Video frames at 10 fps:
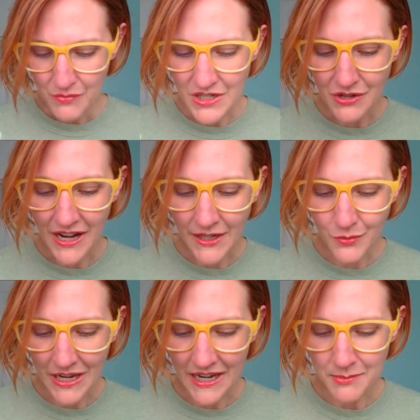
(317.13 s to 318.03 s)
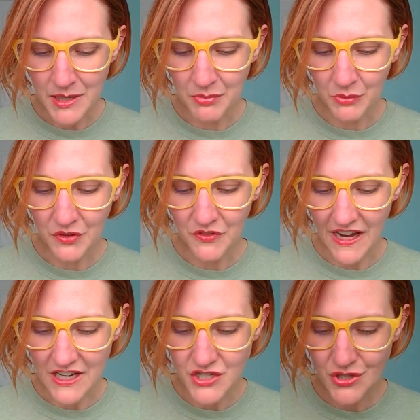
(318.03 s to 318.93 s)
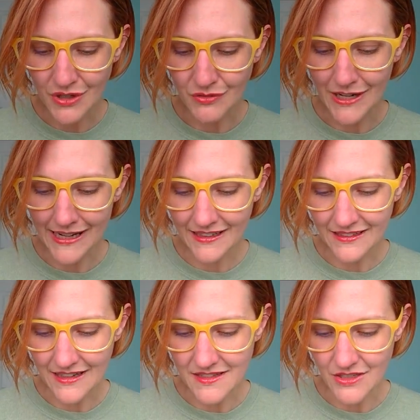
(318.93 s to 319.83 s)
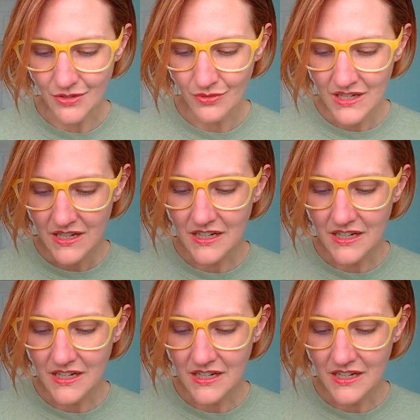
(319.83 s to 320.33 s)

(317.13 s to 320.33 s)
When you hide away, people will find you and recognize you.